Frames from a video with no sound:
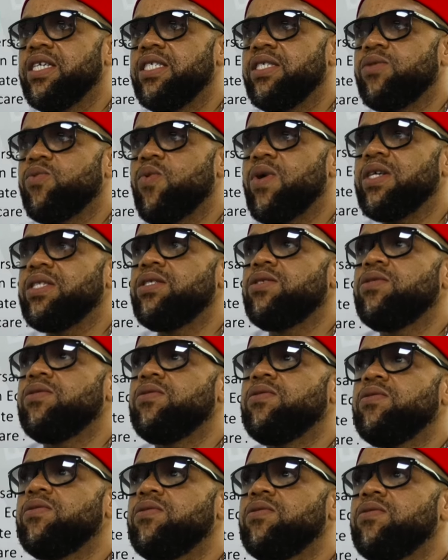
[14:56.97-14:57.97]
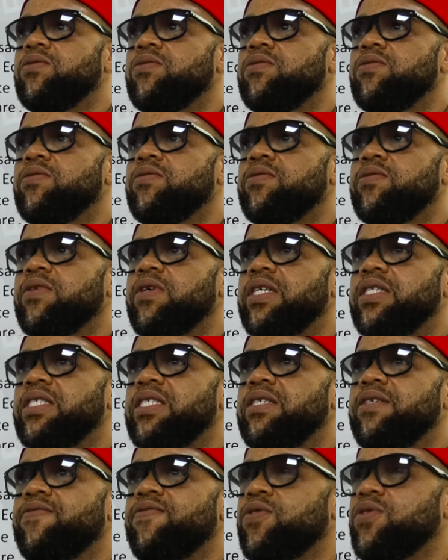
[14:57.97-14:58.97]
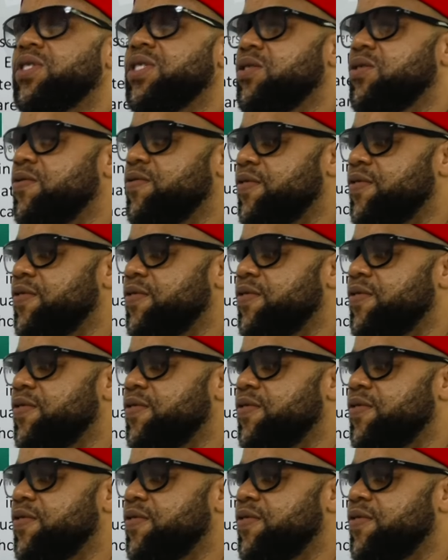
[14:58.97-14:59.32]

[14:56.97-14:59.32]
it's 1 to 14